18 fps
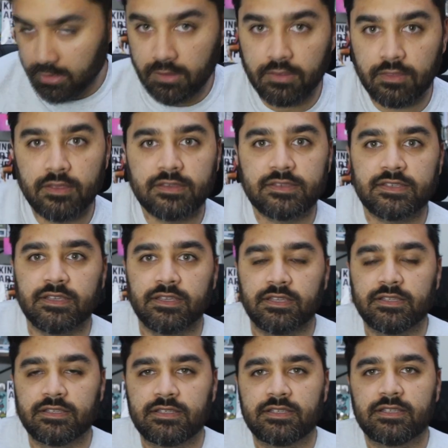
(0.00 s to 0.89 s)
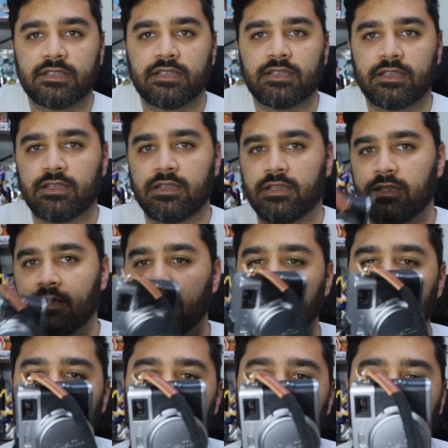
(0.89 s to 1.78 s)
This is
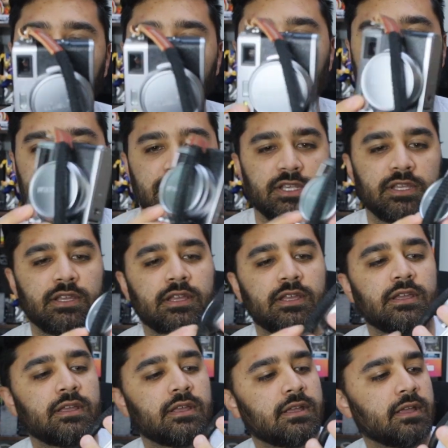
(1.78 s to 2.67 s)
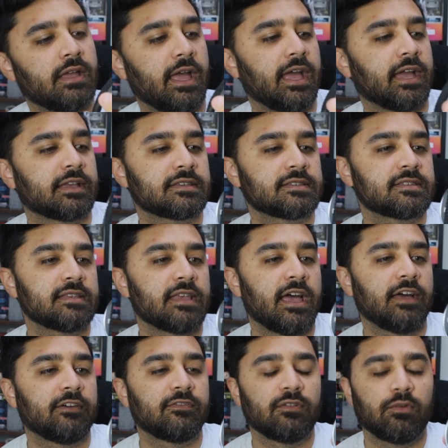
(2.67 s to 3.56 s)
the Fuji
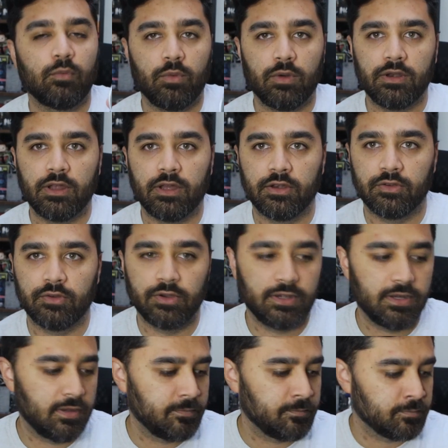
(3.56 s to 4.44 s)
XF100.